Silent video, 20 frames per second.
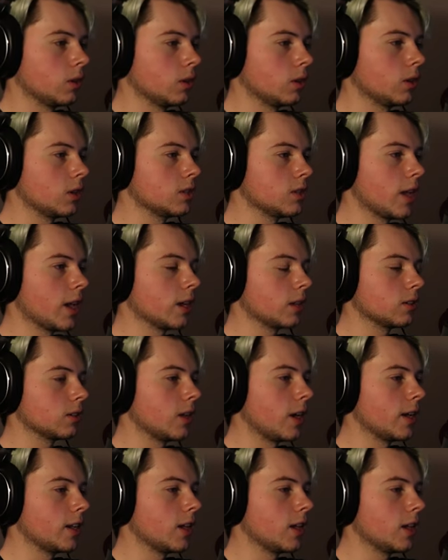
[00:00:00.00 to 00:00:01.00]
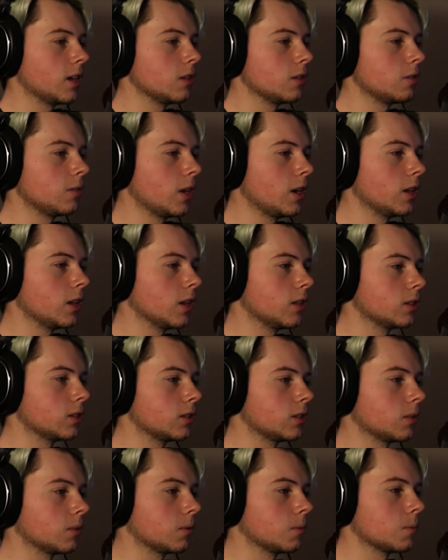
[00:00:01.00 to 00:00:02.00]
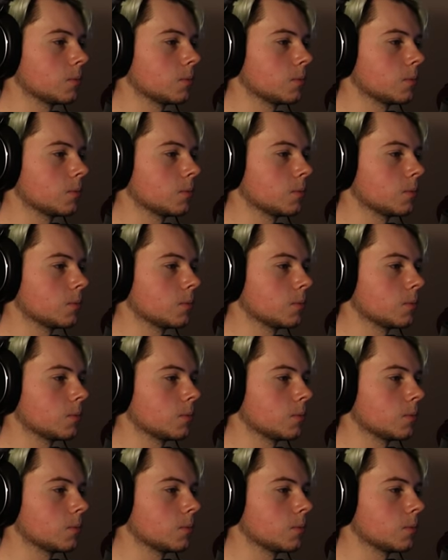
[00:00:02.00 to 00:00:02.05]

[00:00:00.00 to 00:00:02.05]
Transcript: Because that I can't defend against.